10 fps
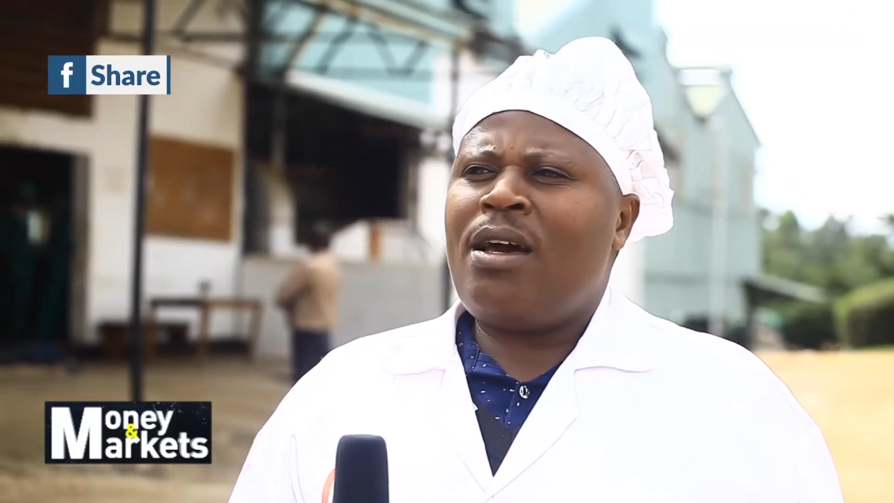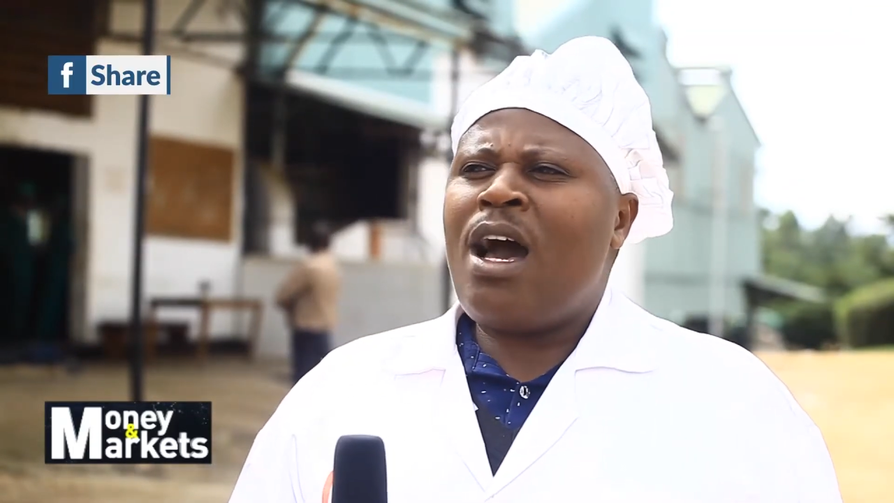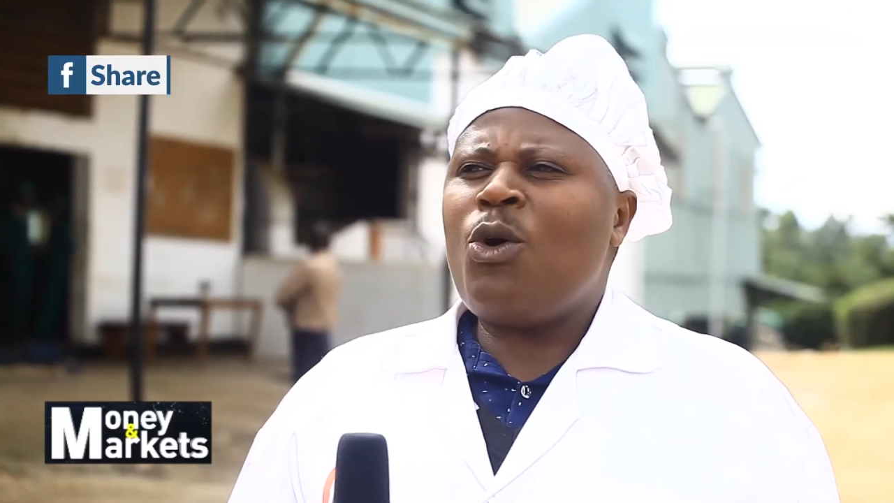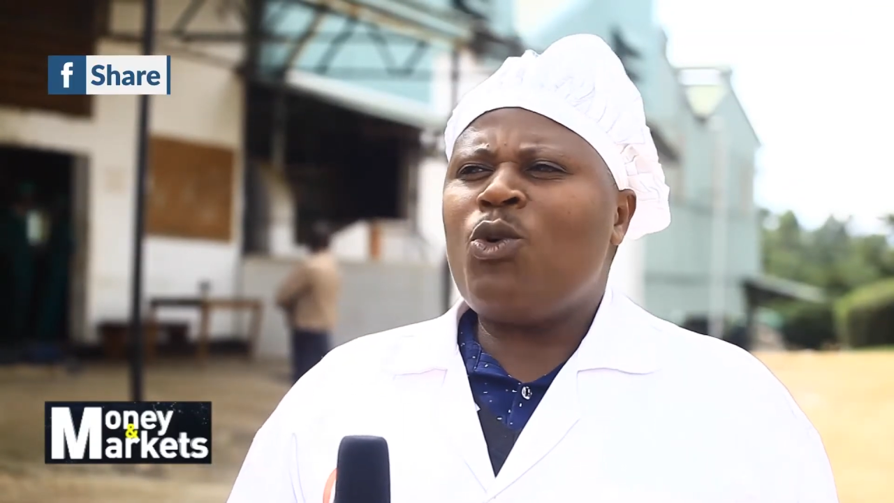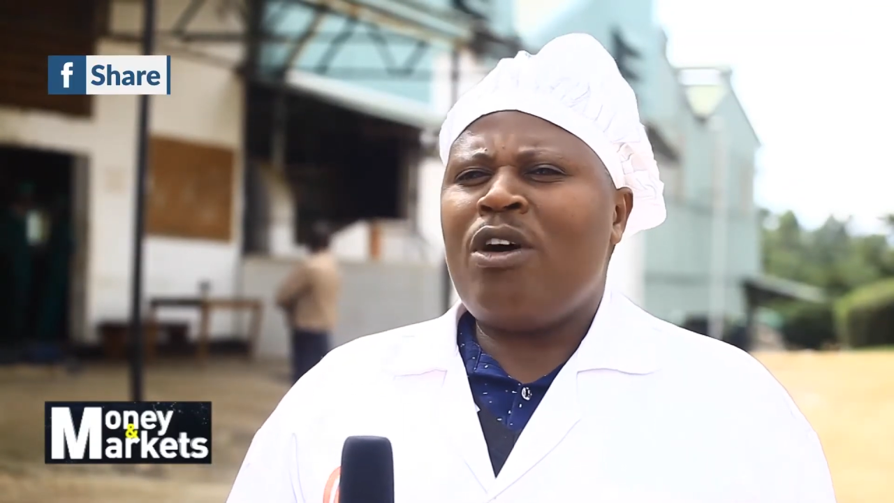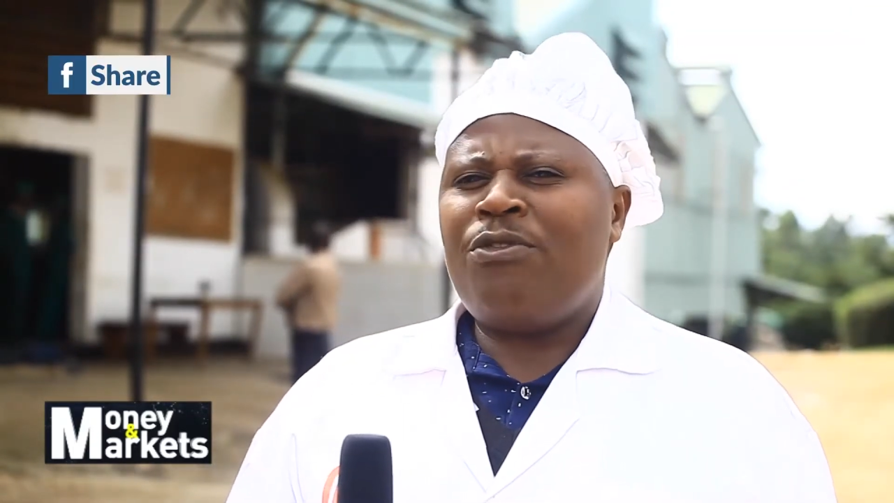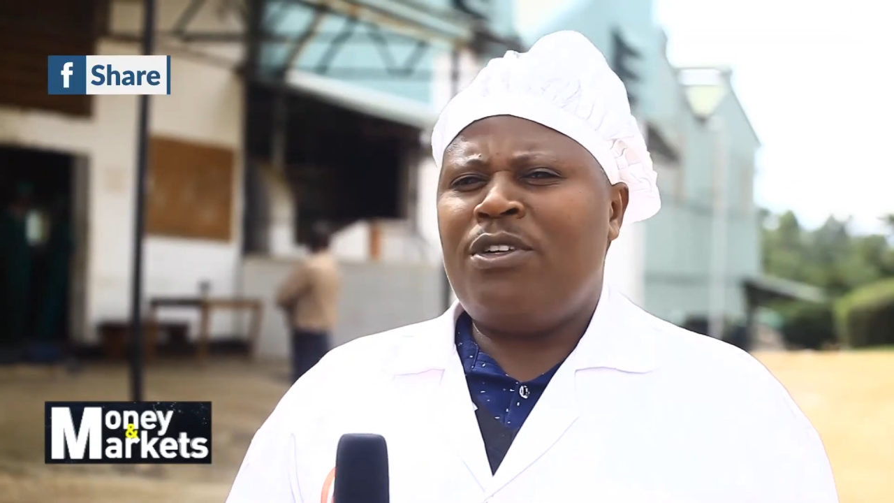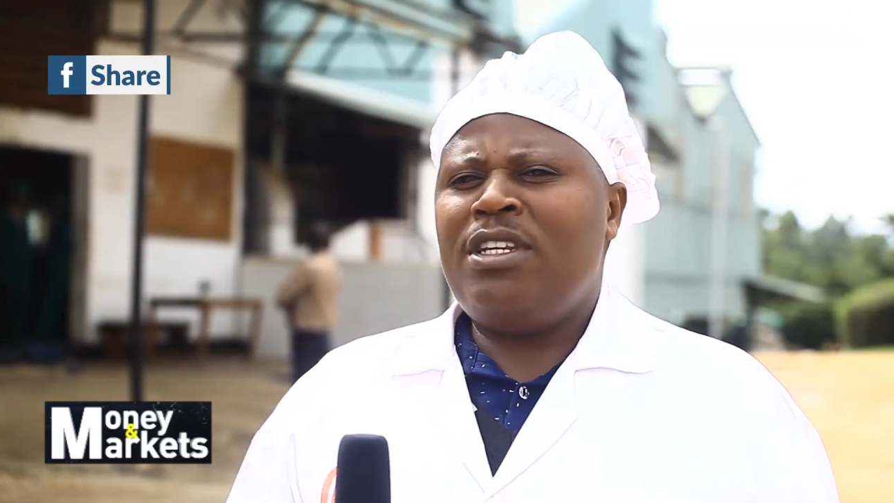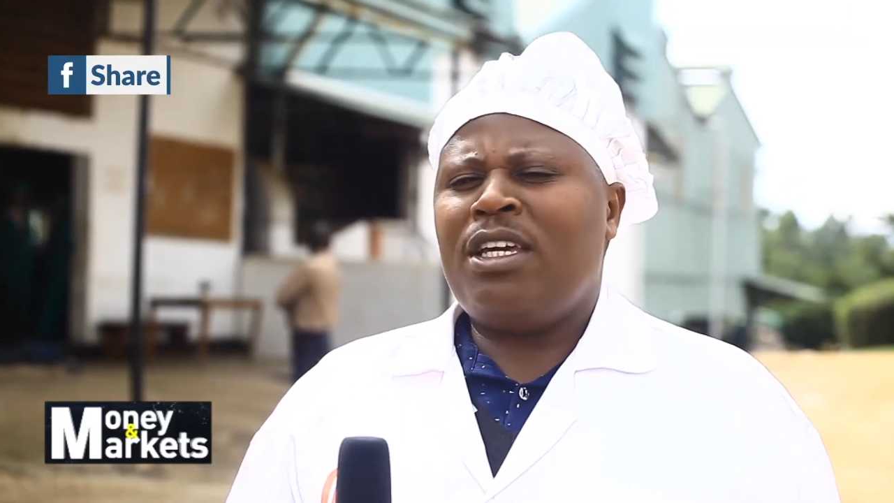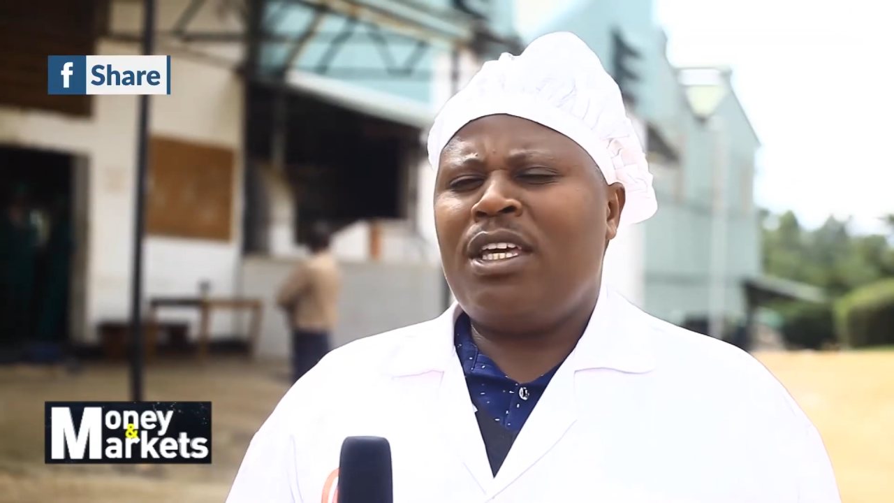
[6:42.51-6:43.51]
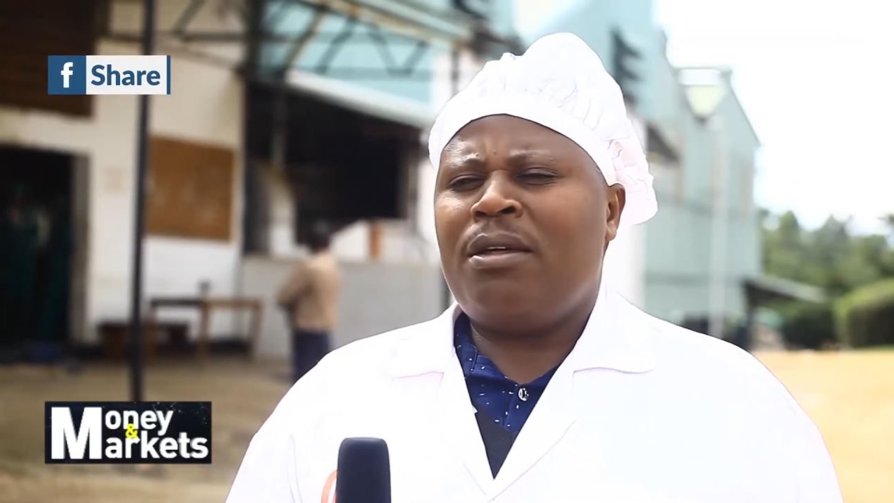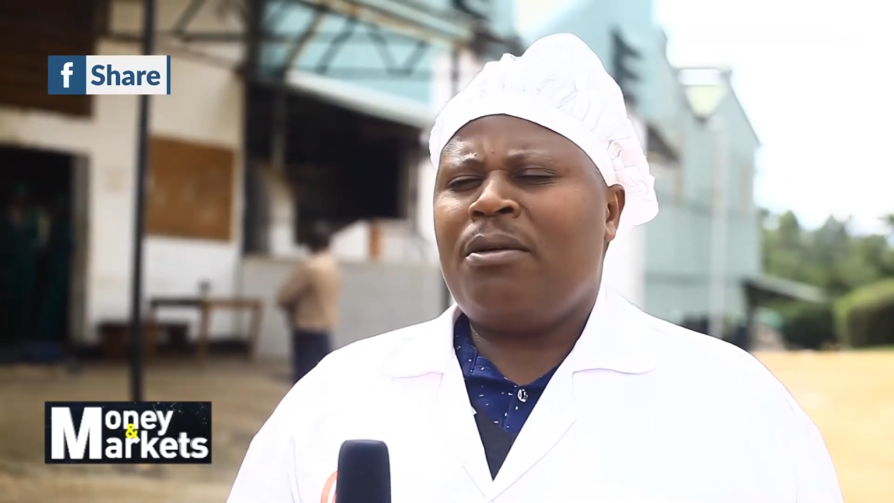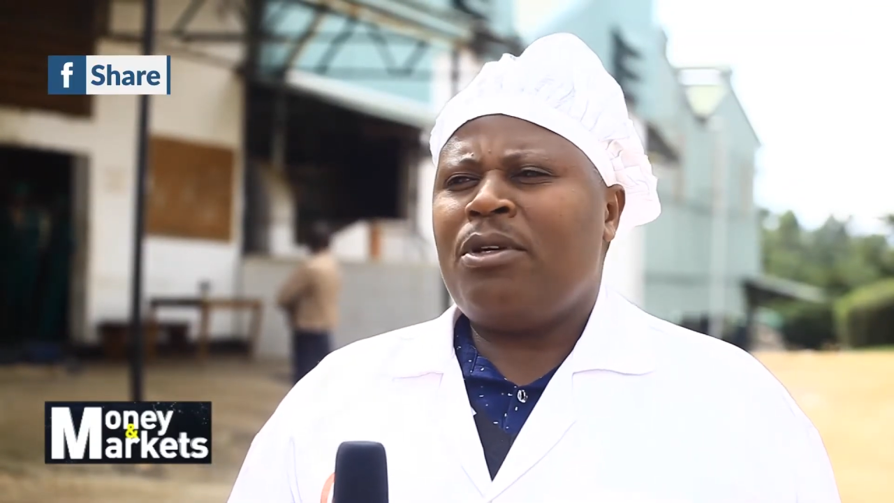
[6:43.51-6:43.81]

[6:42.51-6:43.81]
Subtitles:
how you are feeding